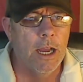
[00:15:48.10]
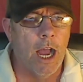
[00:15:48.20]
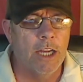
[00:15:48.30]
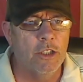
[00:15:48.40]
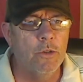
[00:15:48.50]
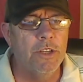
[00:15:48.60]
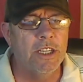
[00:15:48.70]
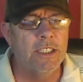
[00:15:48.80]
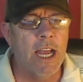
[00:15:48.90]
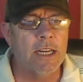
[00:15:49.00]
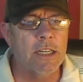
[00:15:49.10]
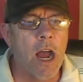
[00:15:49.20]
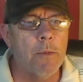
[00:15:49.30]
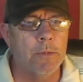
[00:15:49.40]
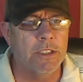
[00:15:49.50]
I do the exact
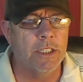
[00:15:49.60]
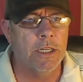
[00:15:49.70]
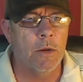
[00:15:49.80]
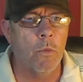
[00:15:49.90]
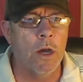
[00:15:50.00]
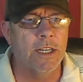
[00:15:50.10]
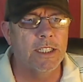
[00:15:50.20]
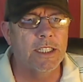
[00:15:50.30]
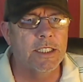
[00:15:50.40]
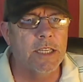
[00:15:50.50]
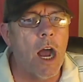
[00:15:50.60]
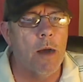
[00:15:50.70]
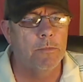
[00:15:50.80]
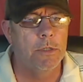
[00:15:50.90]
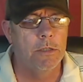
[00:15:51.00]
opposite. I want it
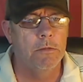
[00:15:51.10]
stopped.